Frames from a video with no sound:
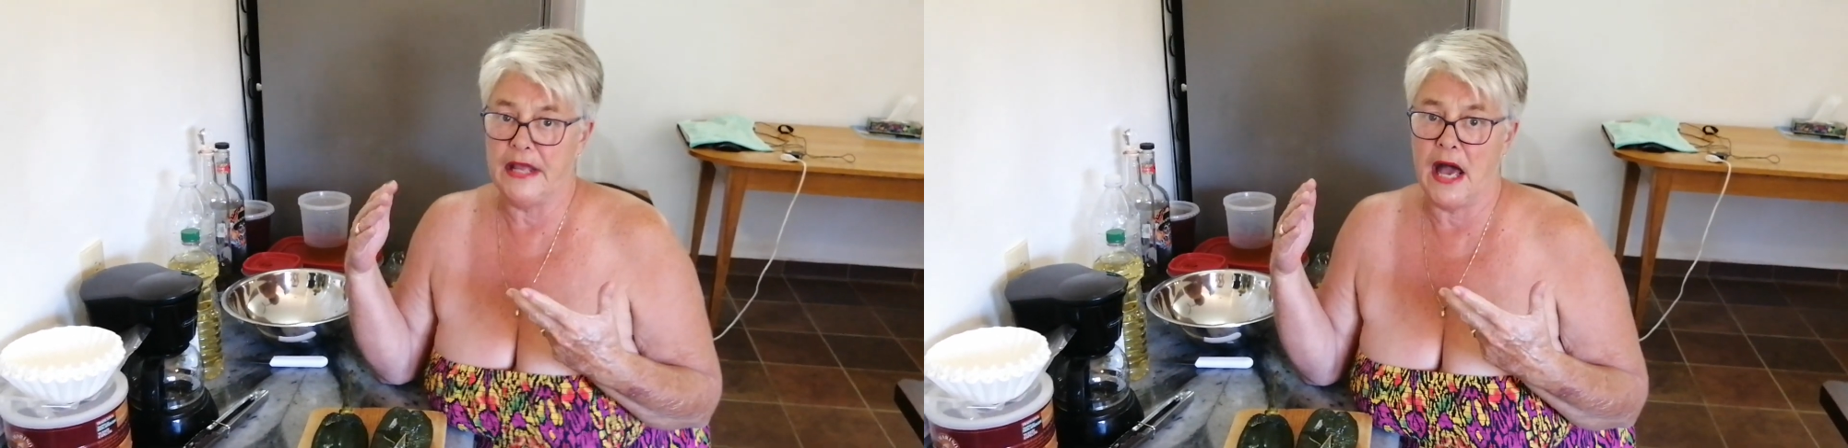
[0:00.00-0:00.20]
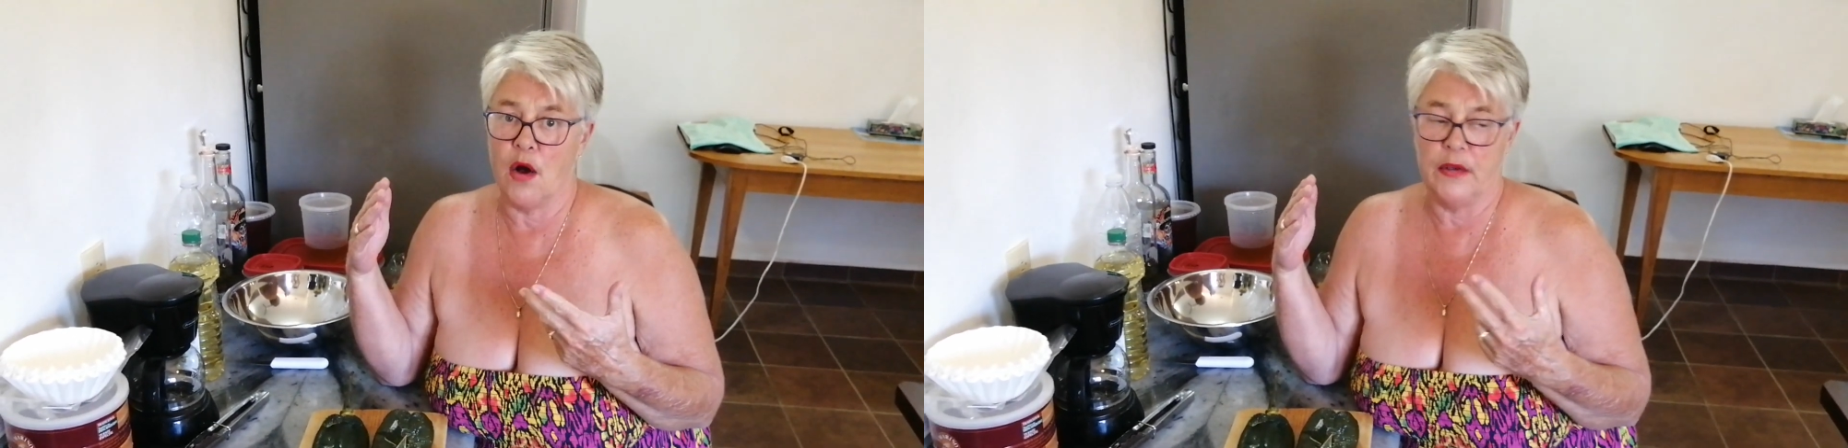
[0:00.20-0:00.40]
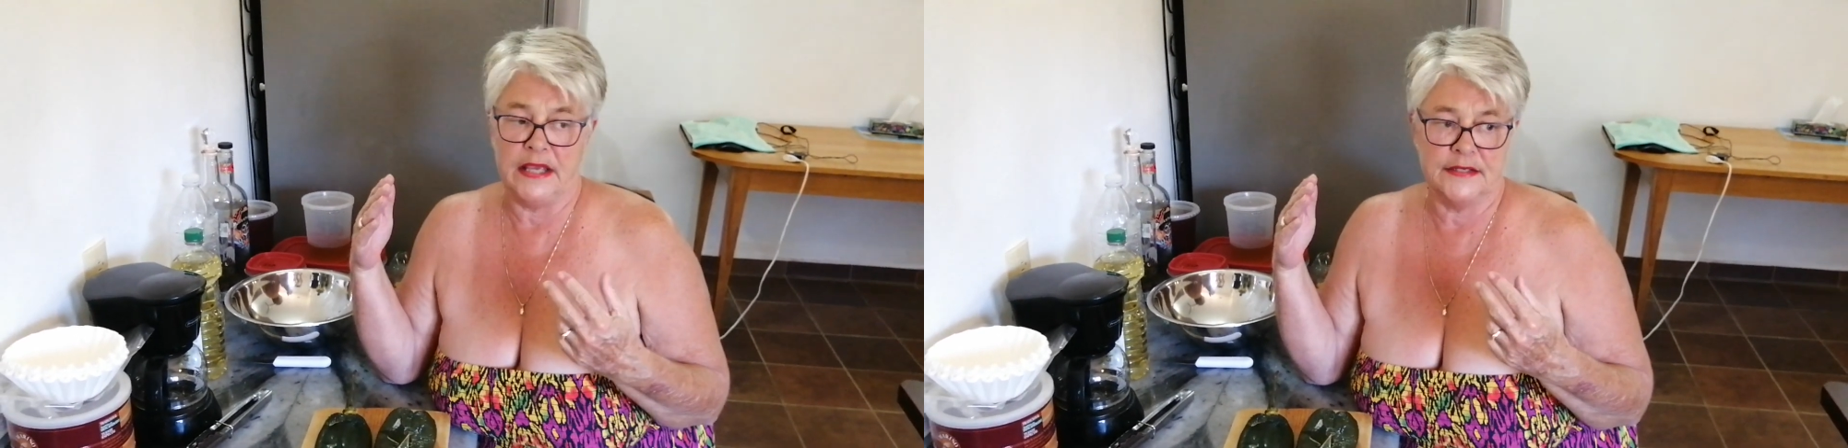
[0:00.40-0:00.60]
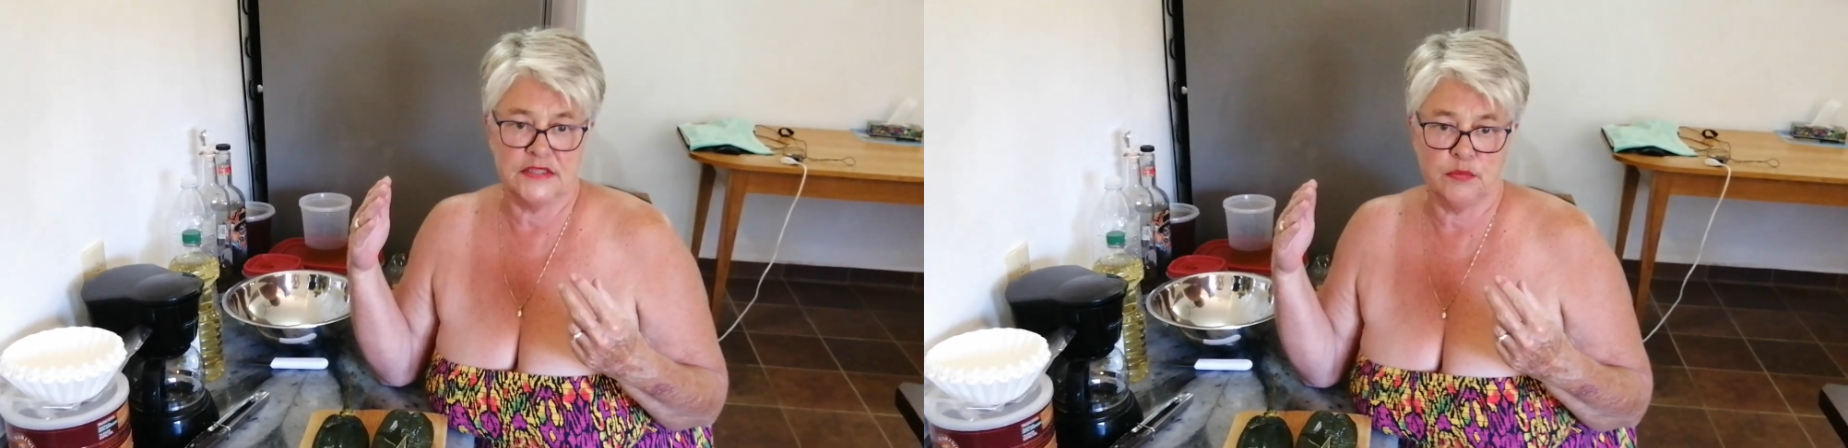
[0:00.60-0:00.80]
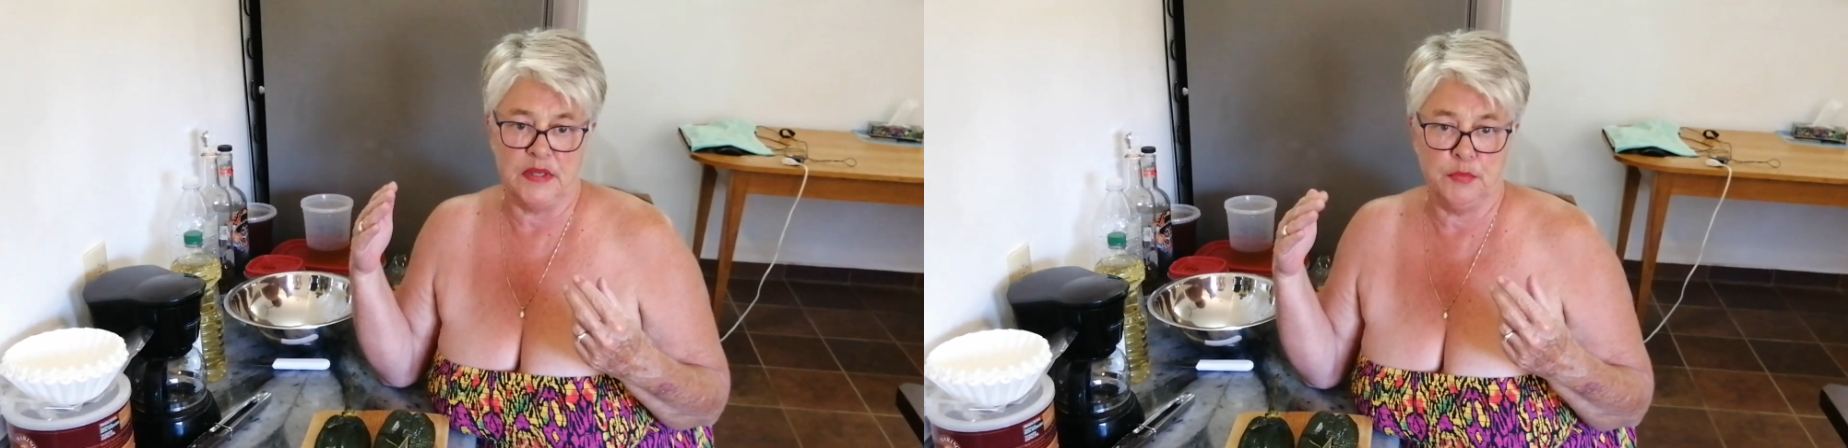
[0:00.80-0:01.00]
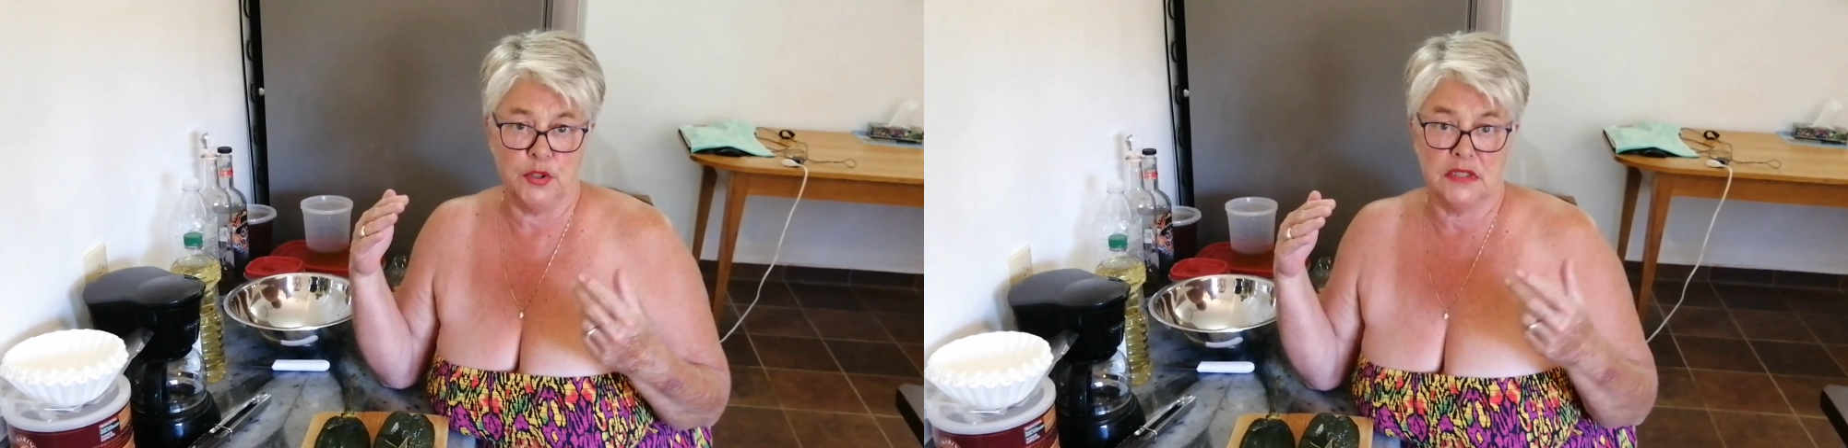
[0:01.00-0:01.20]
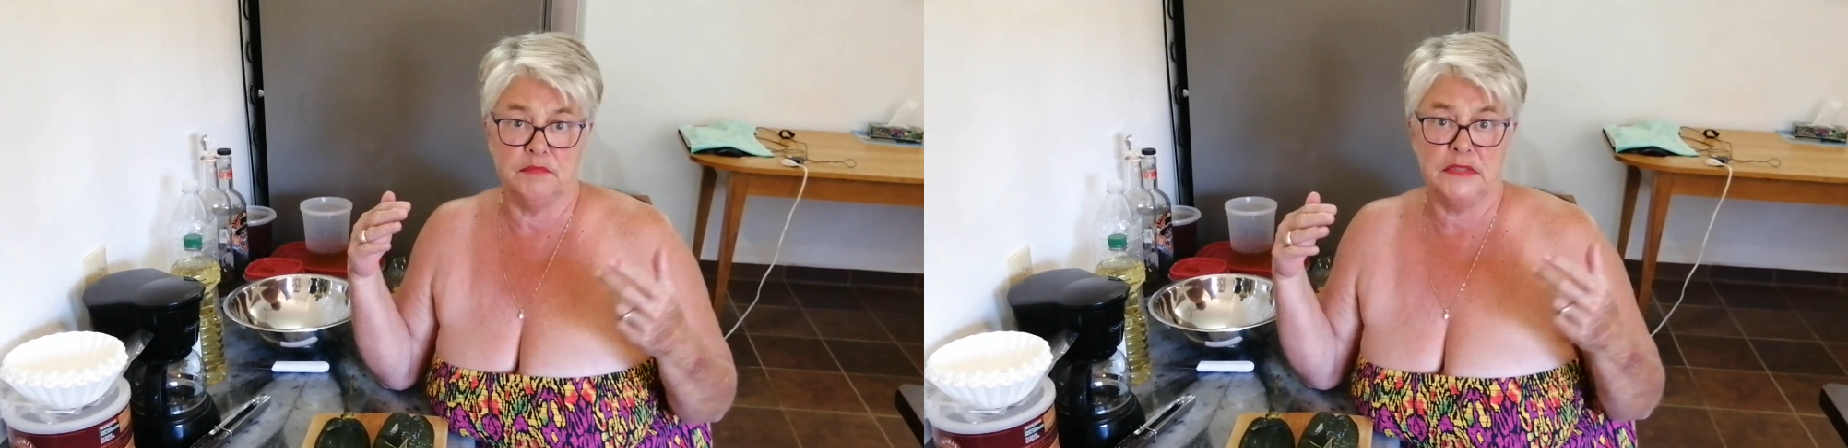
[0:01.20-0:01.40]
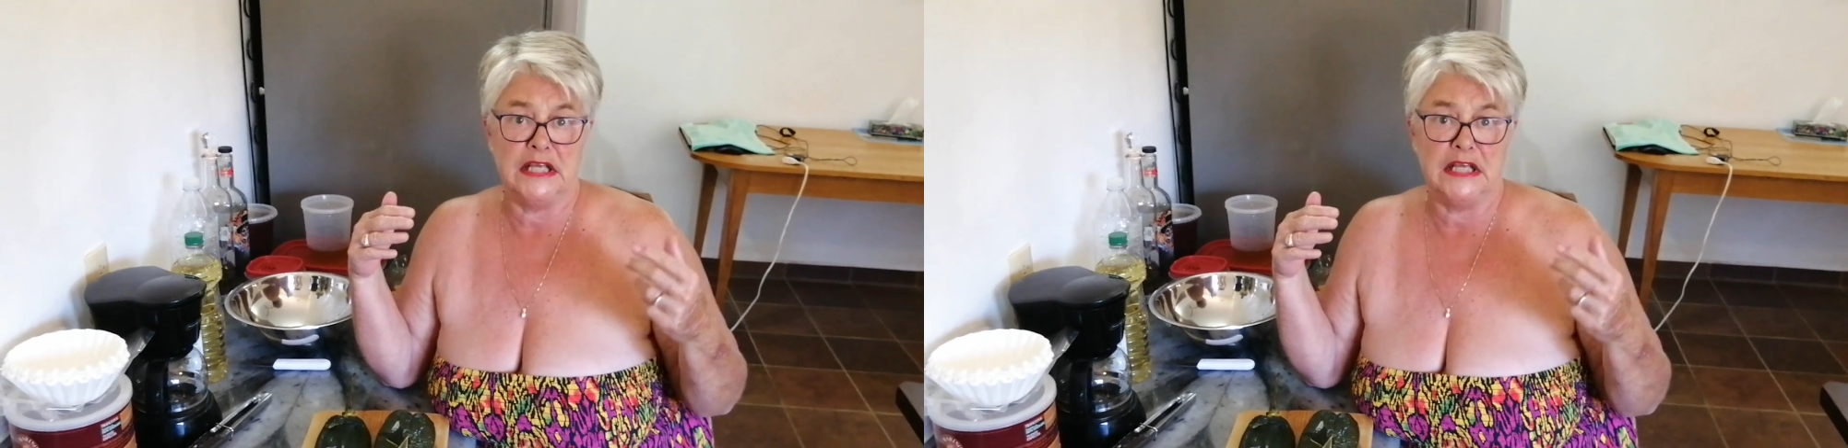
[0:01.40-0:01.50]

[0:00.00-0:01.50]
now is we put them